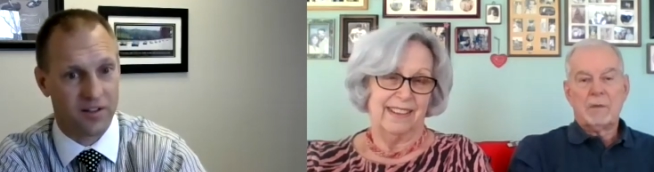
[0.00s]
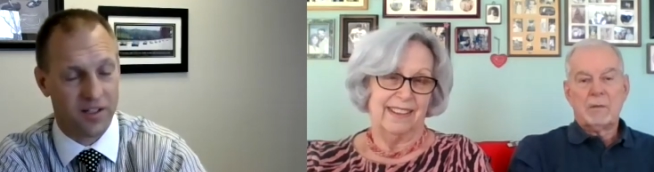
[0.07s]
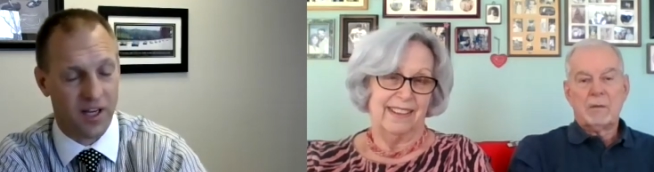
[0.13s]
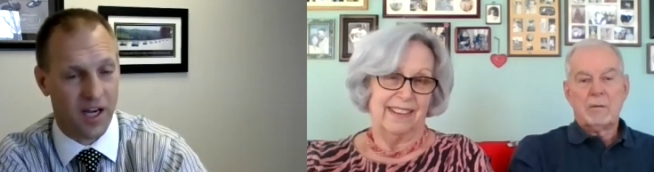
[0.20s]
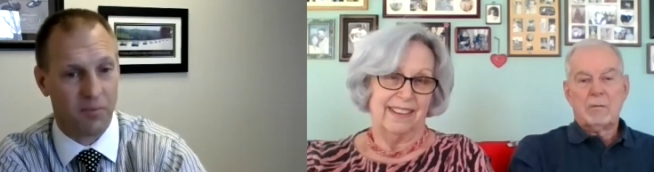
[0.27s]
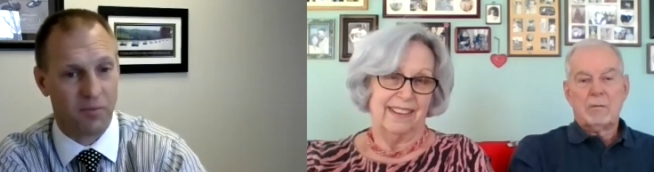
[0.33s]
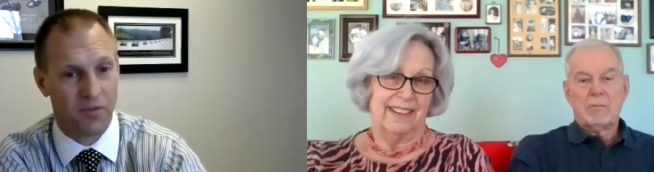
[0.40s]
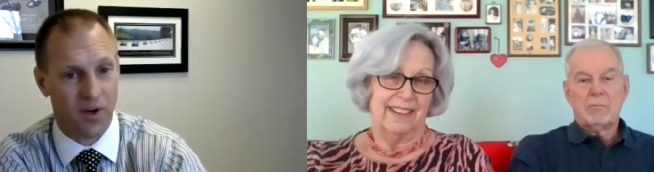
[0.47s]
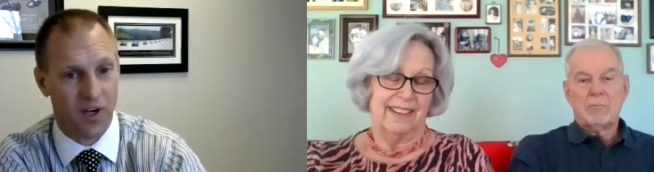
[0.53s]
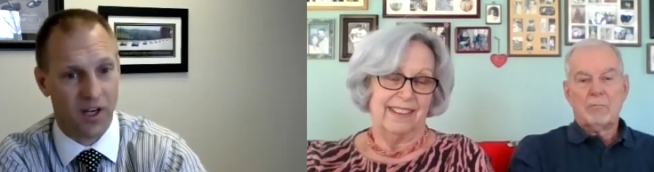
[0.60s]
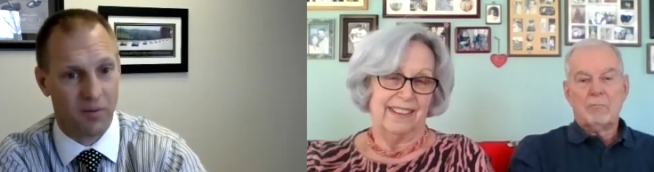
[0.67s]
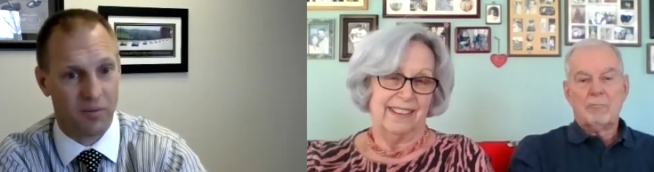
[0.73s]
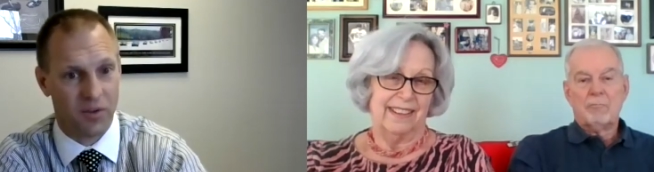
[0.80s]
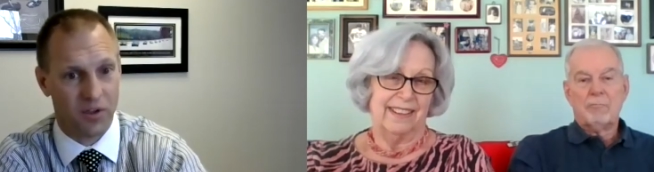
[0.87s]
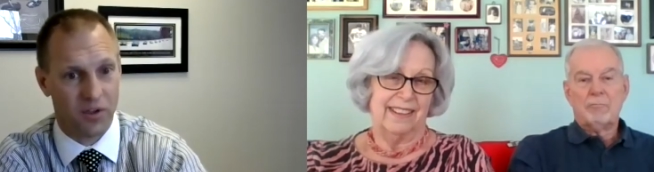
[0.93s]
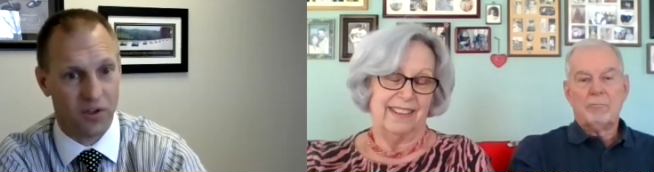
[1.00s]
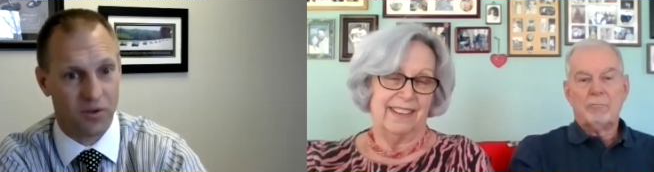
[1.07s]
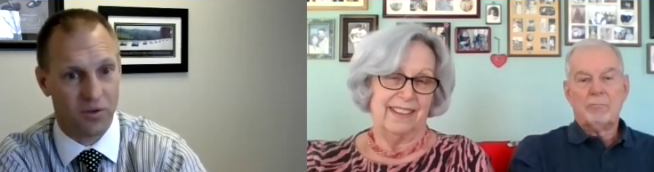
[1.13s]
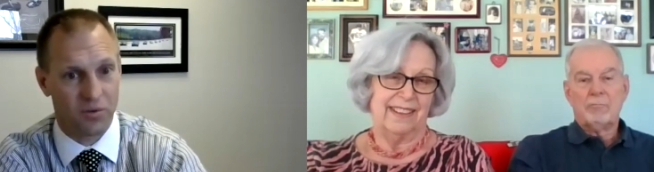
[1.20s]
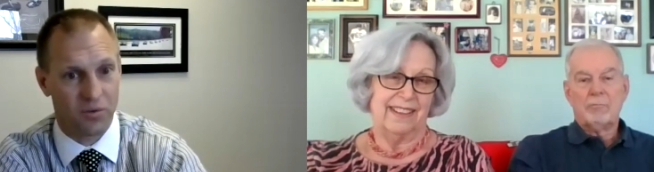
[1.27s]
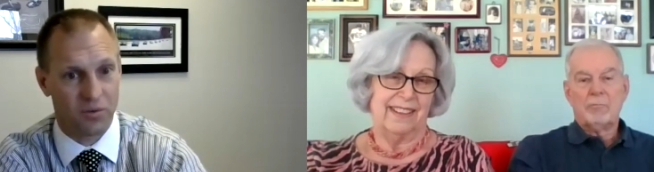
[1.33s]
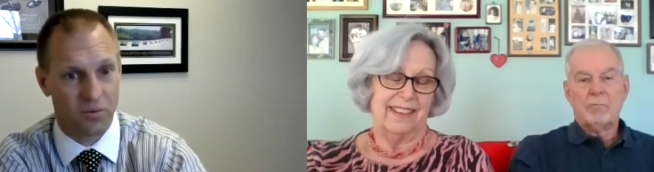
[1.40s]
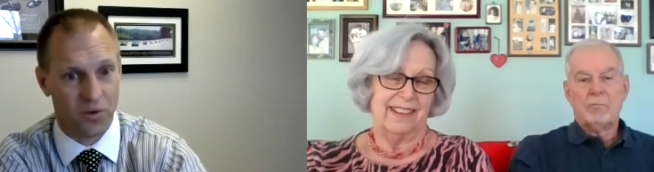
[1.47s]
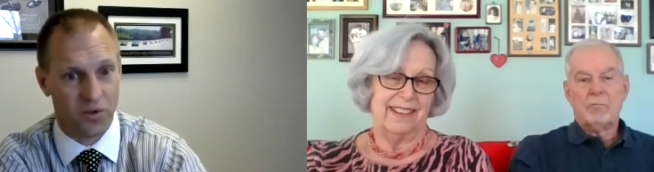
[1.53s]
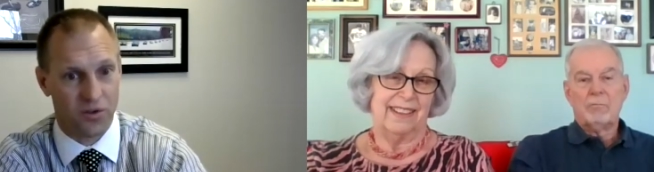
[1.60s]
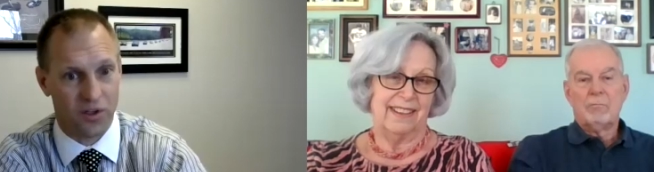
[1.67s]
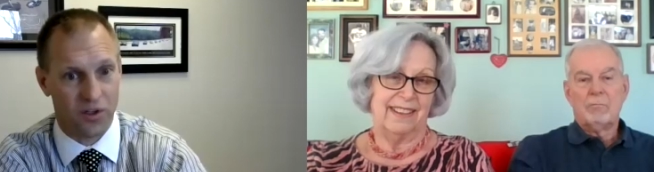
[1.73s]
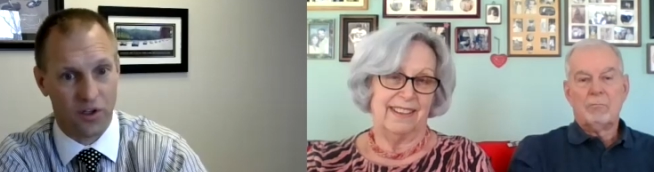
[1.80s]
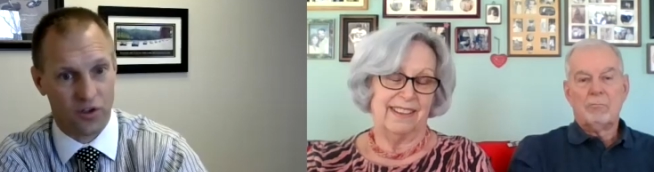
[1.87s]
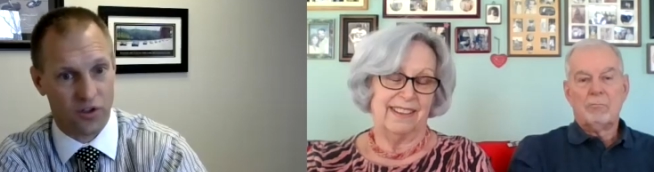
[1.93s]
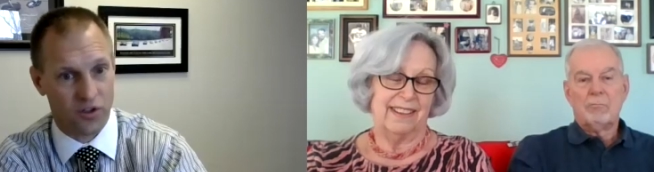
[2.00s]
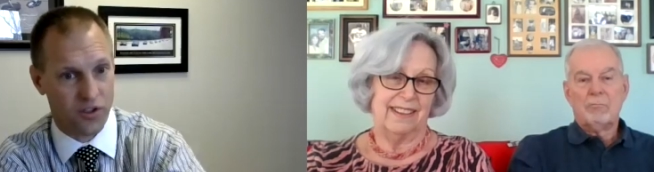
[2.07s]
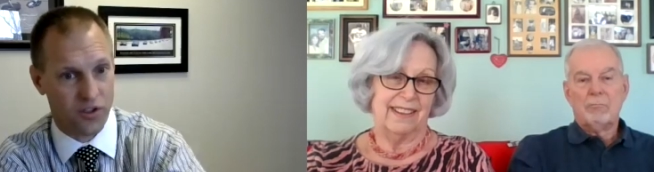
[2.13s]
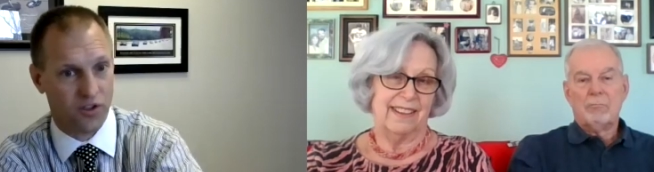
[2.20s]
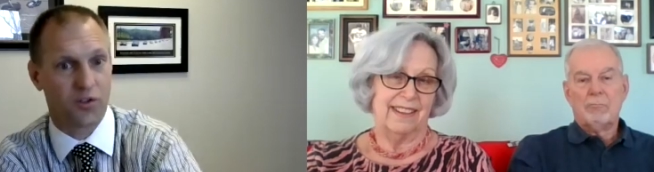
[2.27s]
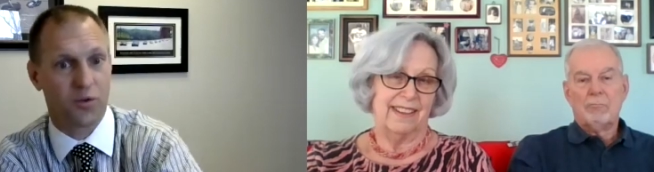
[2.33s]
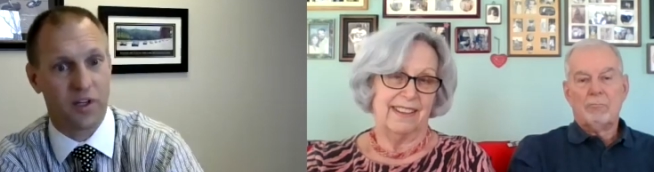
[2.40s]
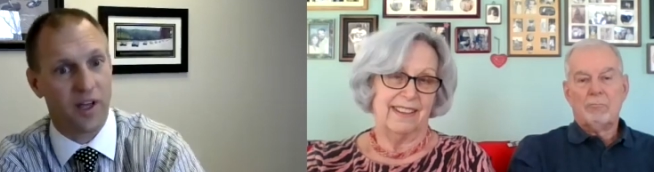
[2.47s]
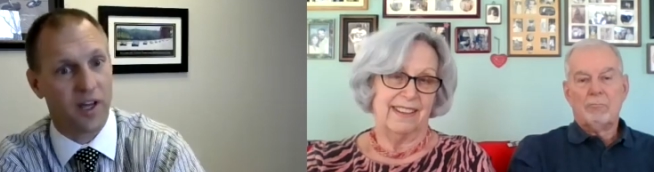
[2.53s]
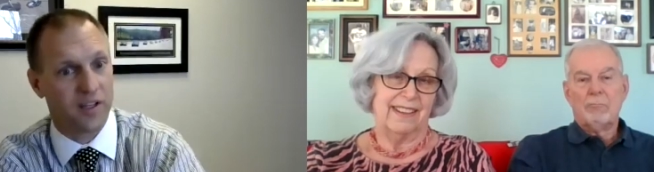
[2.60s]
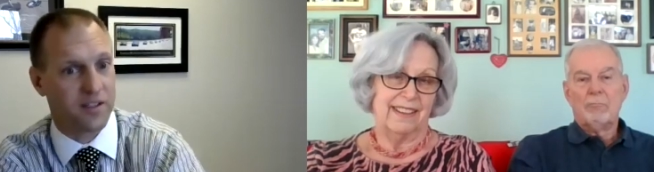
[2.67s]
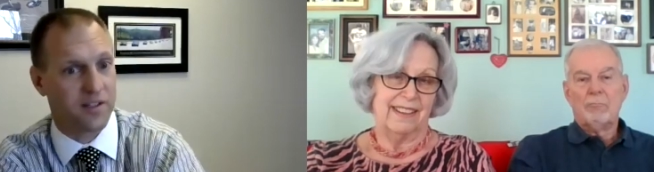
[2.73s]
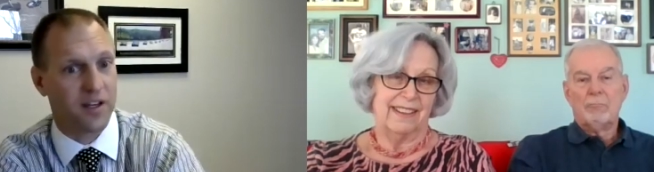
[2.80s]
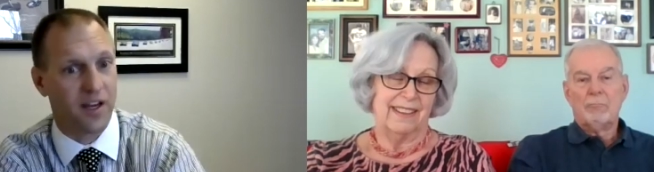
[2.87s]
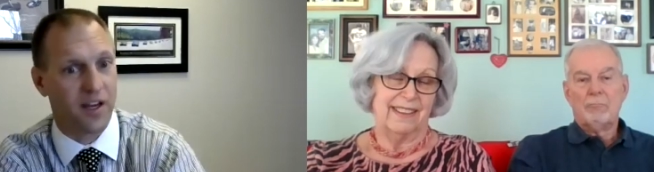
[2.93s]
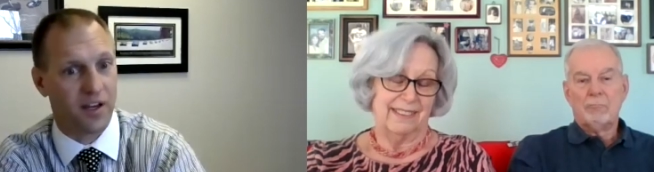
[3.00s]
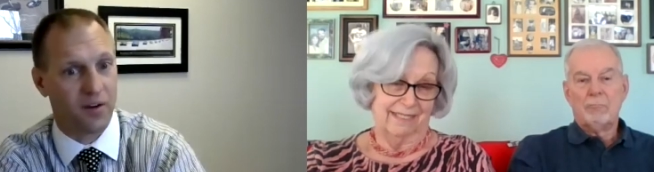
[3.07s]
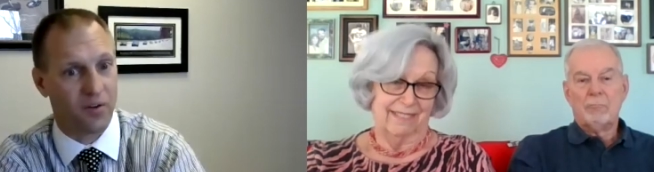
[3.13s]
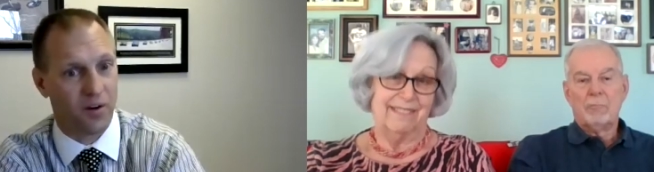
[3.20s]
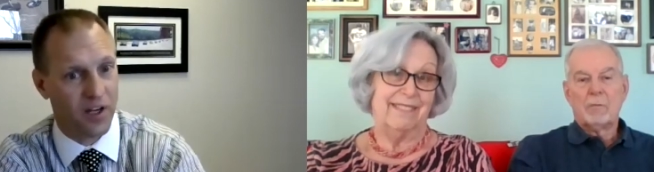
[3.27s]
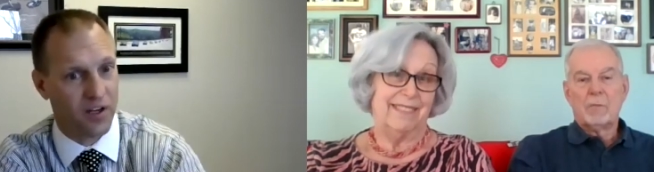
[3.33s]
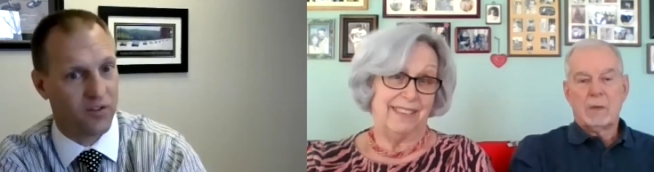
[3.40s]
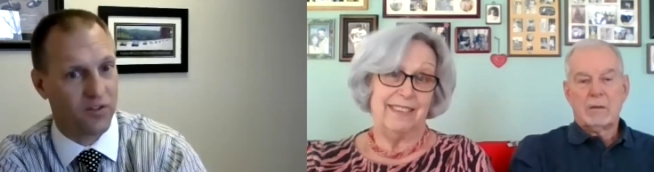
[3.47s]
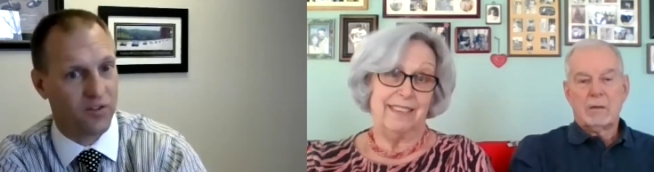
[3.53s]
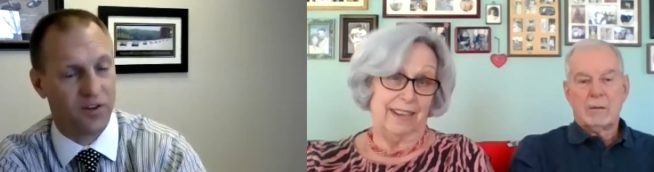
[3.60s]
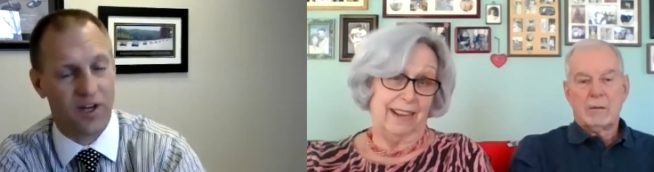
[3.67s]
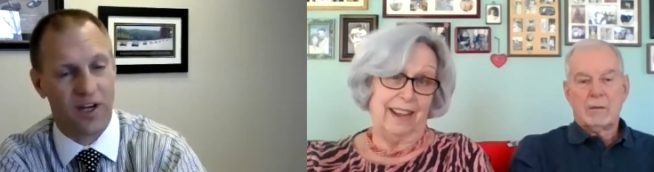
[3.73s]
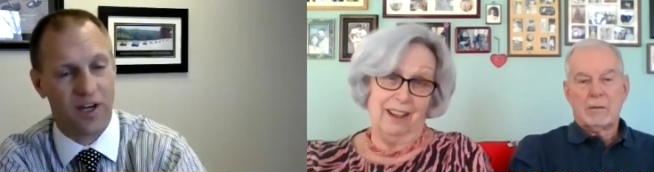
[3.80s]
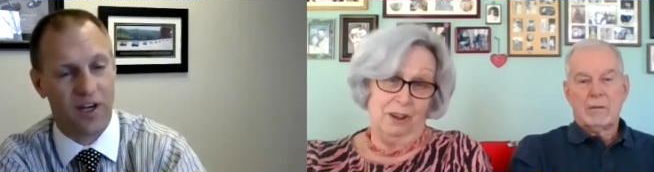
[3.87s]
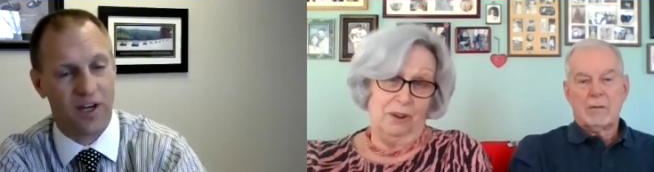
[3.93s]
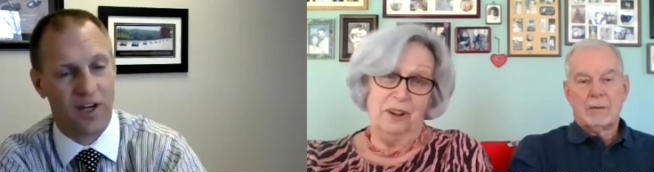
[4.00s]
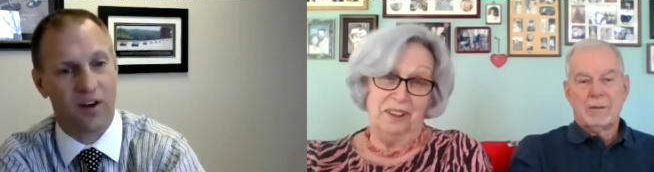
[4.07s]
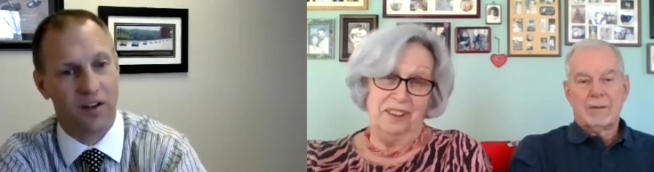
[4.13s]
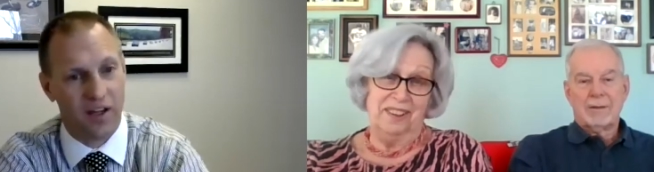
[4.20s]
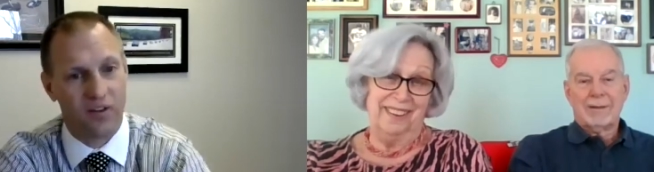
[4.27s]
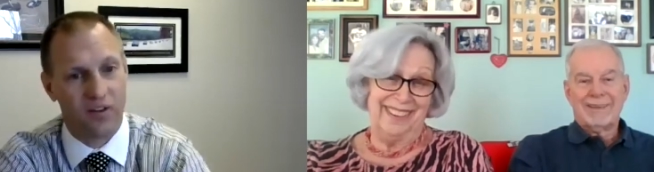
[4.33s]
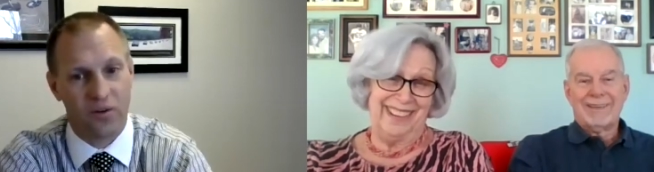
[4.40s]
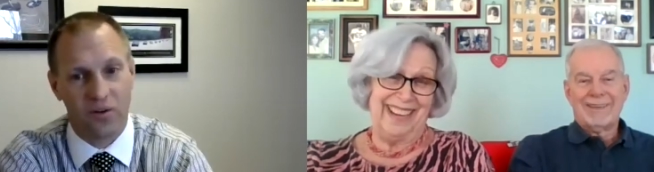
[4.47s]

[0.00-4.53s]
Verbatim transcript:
Speaker 1: time frame you were you're still doing that today right you carried that through